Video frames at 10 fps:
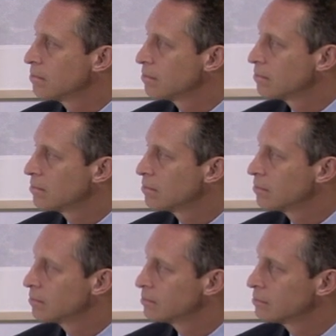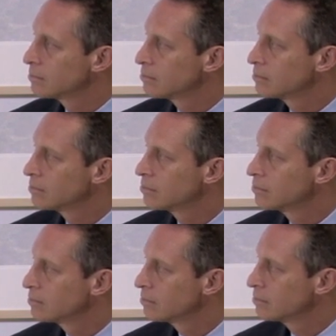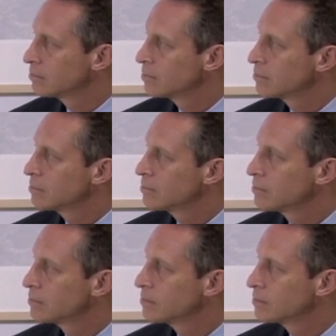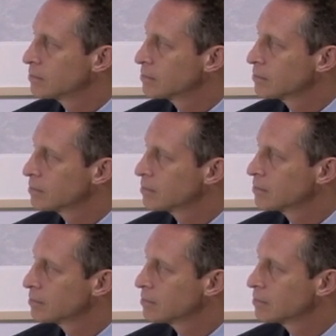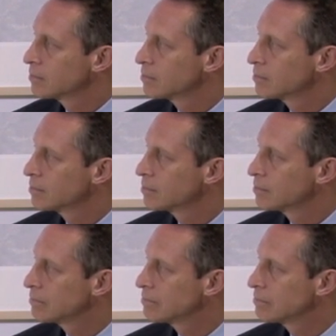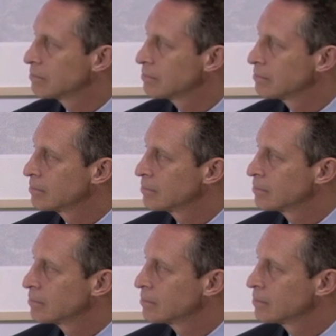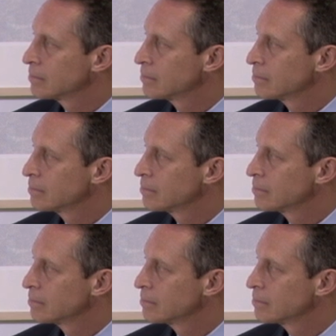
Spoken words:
(not speaking)